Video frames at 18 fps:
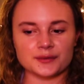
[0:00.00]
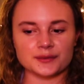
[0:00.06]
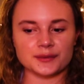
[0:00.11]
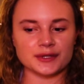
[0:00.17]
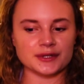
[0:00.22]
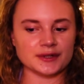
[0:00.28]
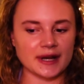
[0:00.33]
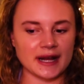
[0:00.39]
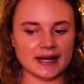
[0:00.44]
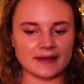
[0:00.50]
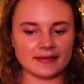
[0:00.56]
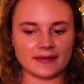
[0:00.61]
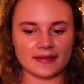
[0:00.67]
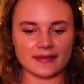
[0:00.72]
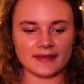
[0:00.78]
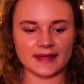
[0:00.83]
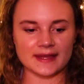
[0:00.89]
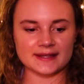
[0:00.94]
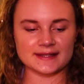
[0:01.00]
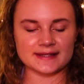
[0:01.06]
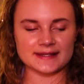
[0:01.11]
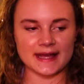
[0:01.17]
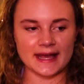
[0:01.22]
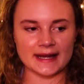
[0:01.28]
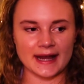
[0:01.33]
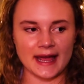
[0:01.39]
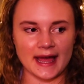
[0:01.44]
regretting the things
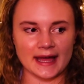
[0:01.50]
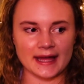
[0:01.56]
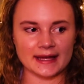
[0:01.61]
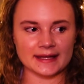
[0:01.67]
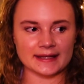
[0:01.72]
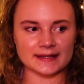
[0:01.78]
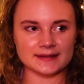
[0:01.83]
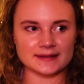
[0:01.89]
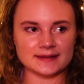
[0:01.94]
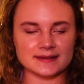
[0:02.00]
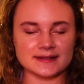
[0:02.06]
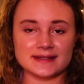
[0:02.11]
that I